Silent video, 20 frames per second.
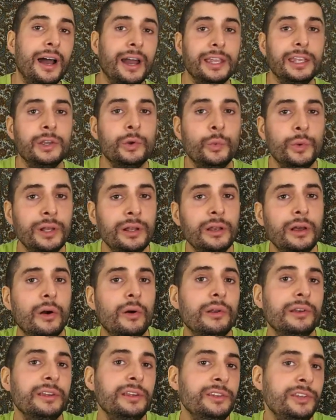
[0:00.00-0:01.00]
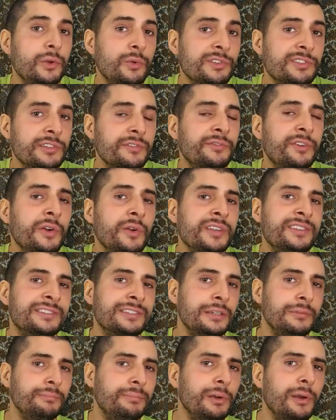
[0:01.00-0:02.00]
I will only use very
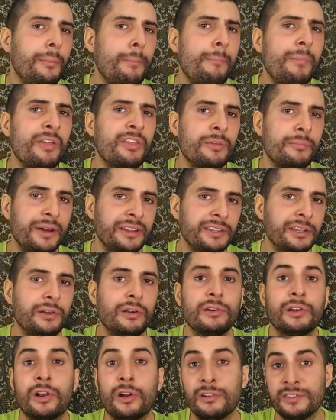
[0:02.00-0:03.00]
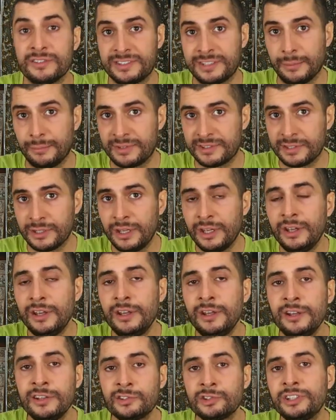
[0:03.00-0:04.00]
simple mathematical concepts
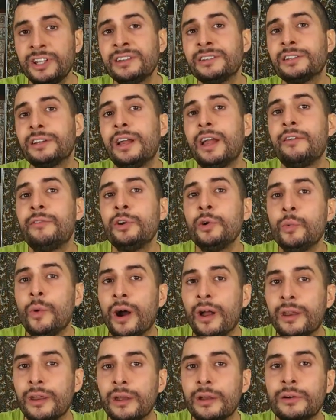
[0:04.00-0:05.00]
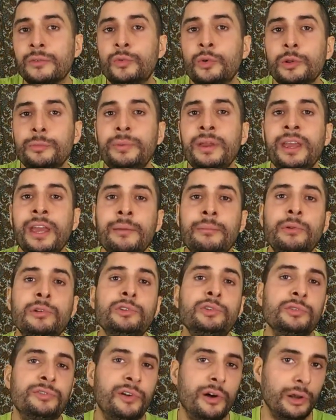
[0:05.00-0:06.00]
so that everyone will be able
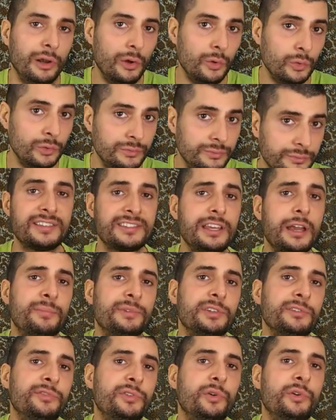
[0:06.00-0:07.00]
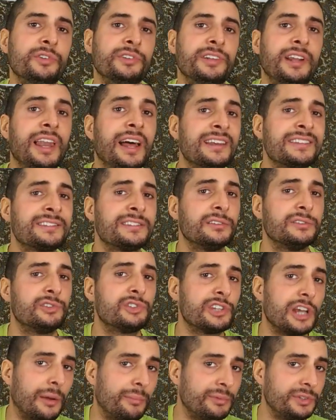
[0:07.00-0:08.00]
to follow, except for the last
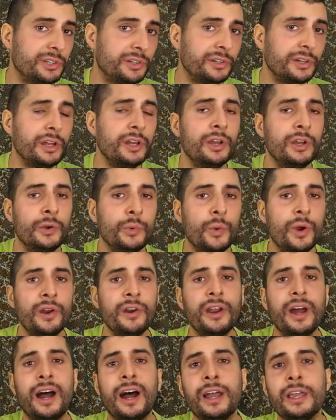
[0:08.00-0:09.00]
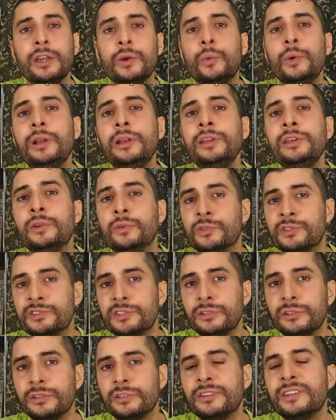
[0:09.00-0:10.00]
chapter where I will use
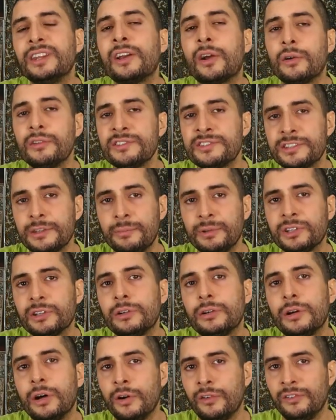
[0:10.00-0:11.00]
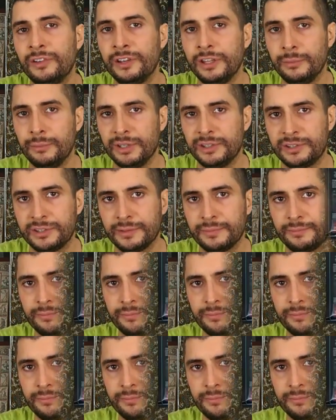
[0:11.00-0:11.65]
the concept of limit.